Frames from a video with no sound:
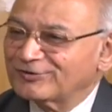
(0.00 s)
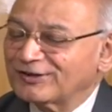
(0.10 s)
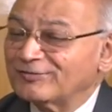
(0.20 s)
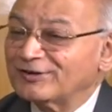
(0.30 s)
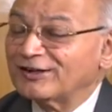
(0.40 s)

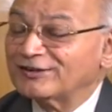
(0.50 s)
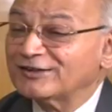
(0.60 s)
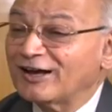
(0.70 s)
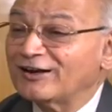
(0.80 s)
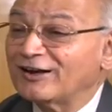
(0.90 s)

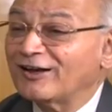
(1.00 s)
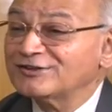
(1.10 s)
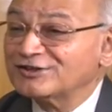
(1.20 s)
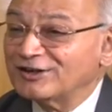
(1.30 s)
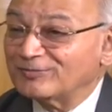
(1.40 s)
seminars are
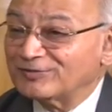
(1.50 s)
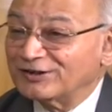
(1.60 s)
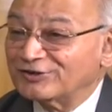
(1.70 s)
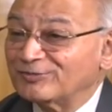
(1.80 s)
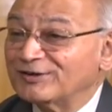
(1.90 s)
large
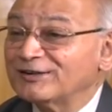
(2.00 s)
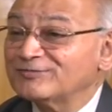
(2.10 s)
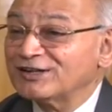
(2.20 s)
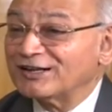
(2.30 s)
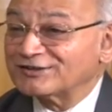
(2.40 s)
companies or
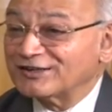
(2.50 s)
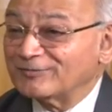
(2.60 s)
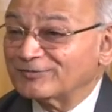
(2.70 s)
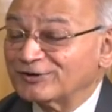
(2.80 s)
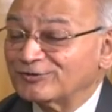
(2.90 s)
medium-sized
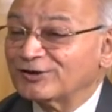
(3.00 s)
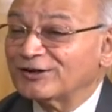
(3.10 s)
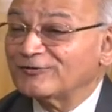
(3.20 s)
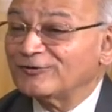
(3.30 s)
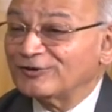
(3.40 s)
companies who
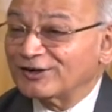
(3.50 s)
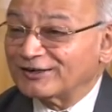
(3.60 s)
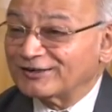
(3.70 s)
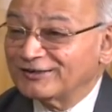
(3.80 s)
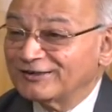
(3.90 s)
can afford
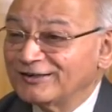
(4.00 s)
it.